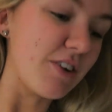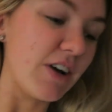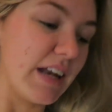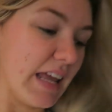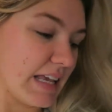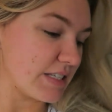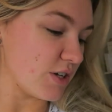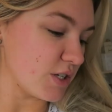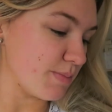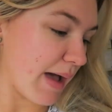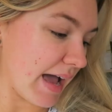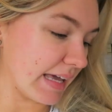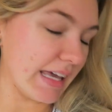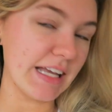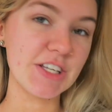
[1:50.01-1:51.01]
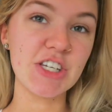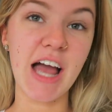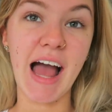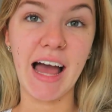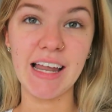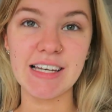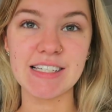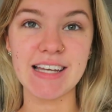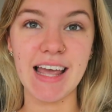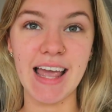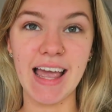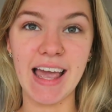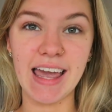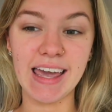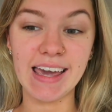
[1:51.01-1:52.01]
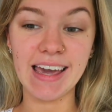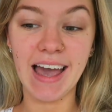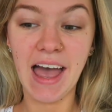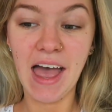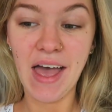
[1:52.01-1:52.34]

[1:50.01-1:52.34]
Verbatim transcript: I've got an ASOS package and a